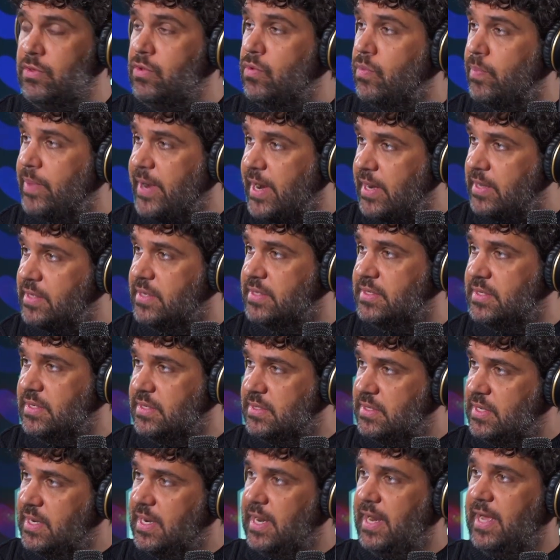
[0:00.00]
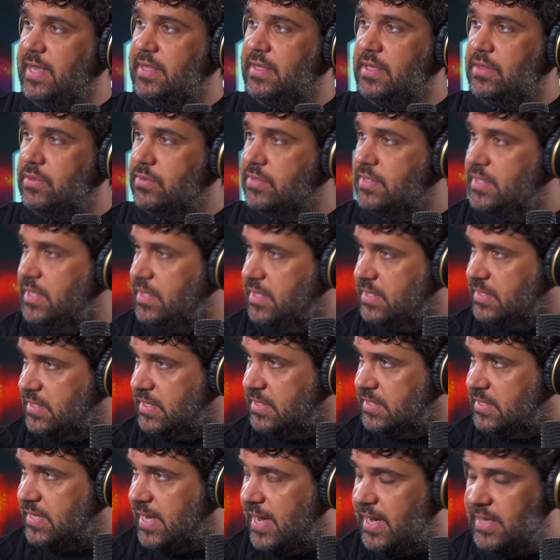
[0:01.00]
new practices related to
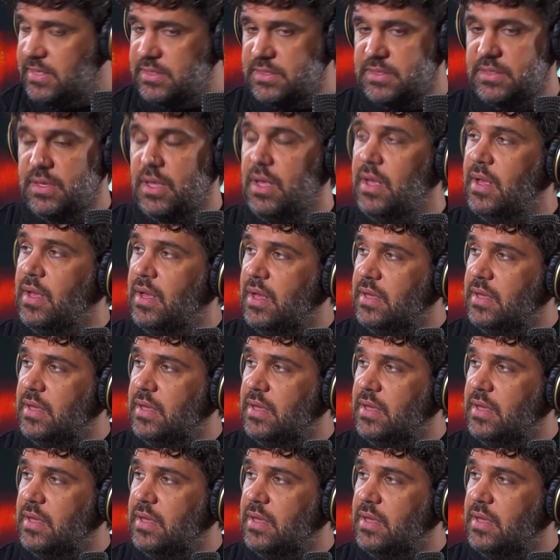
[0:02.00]
citizen science,